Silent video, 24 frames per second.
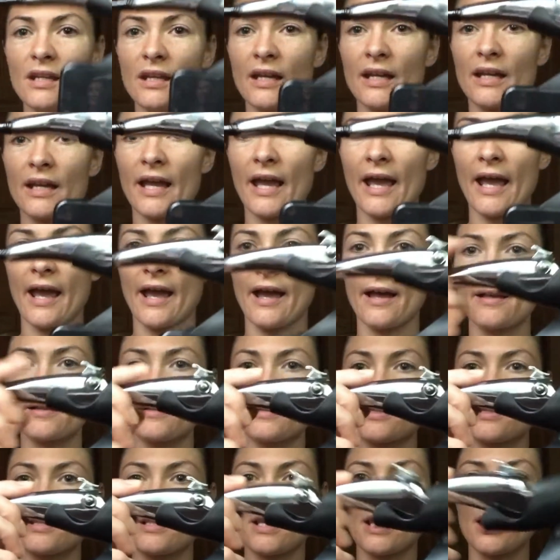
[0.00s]
It
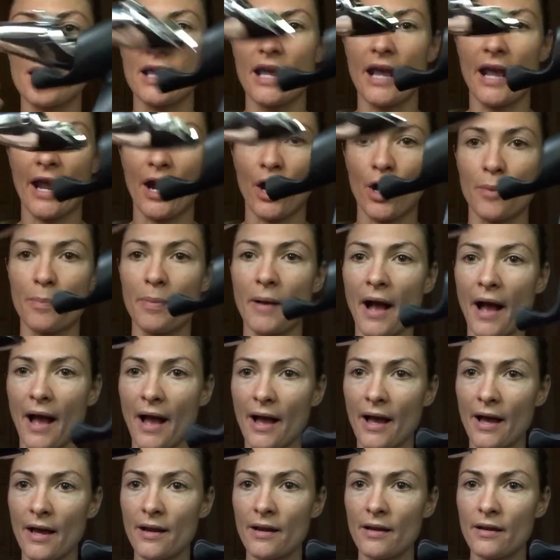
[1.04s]
has the
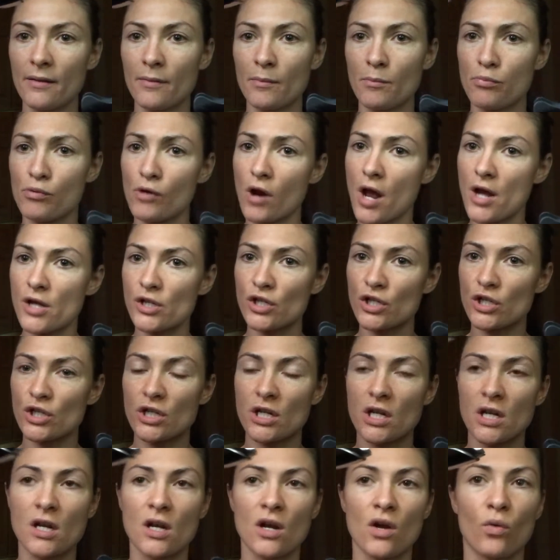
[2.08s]
AirPod
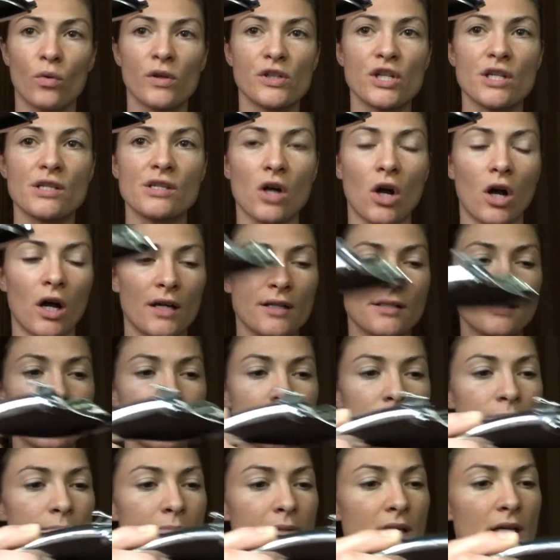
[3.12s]
brush, which is
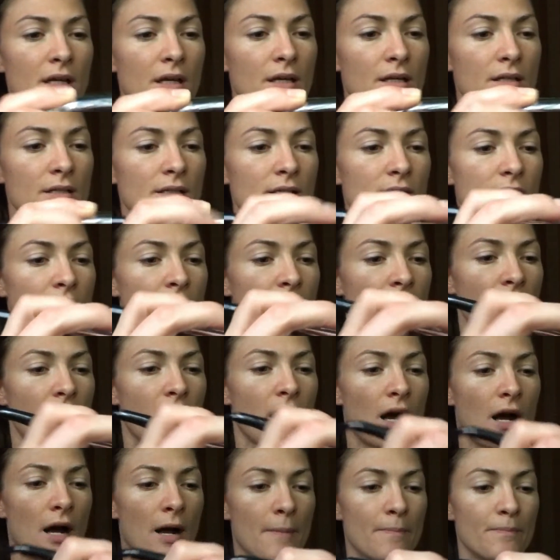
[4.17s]
awesome because
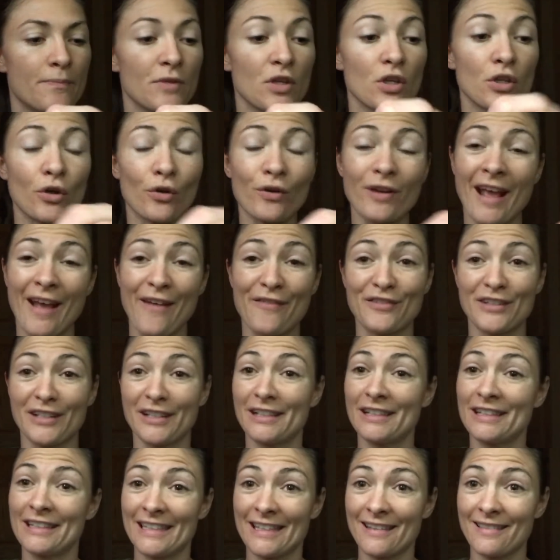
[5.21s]
you don't have to
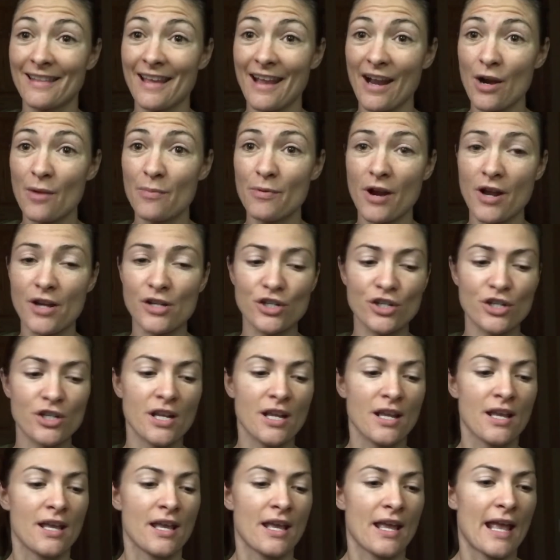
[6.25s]
clean the airbrush.
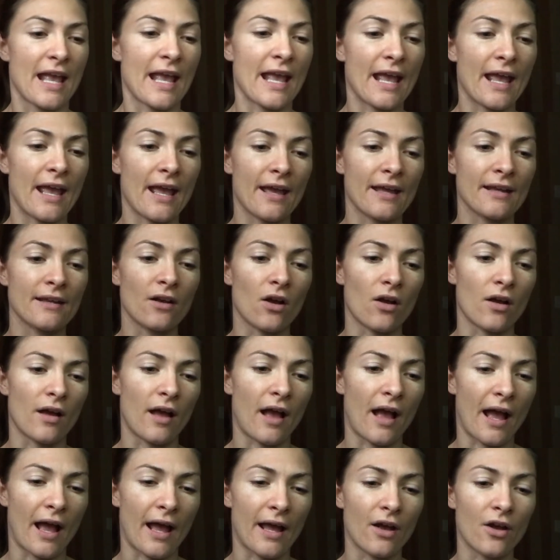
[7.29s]
And
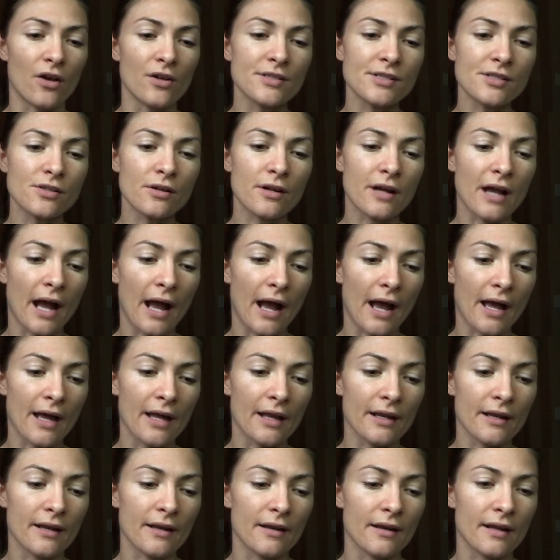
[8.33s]
I also
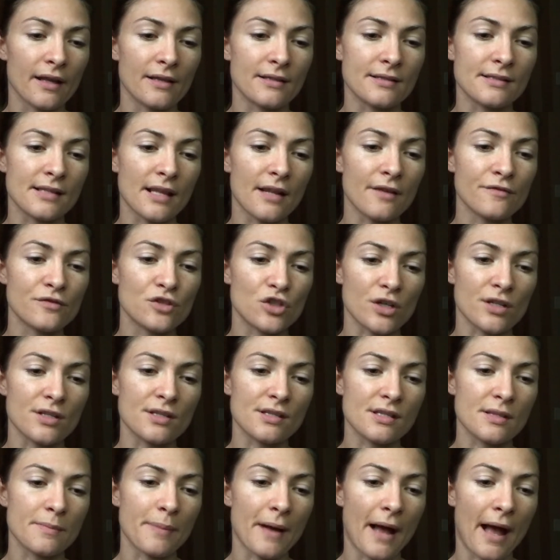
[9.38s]
got, instead of
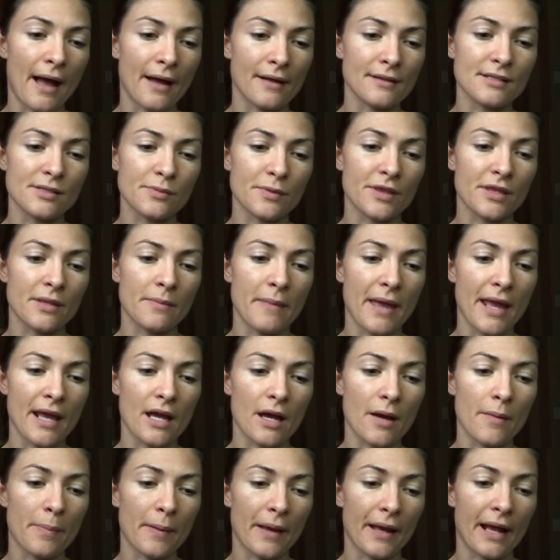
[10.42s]
just the pods with the
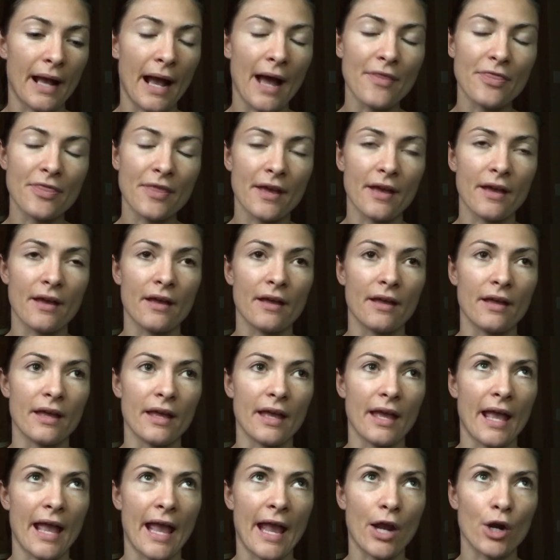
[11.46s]
makeup, I got the
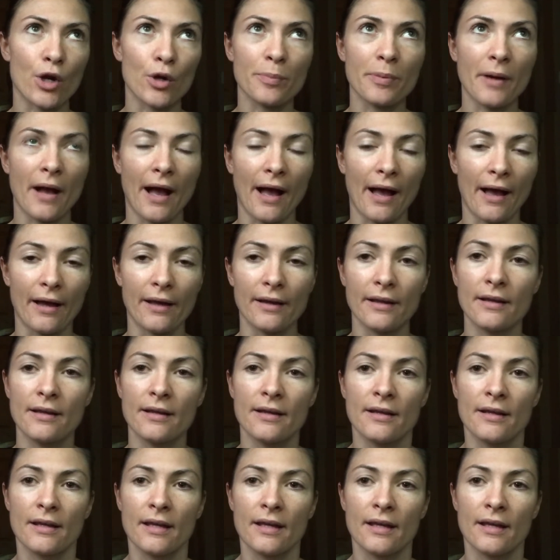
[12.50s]
AirPod.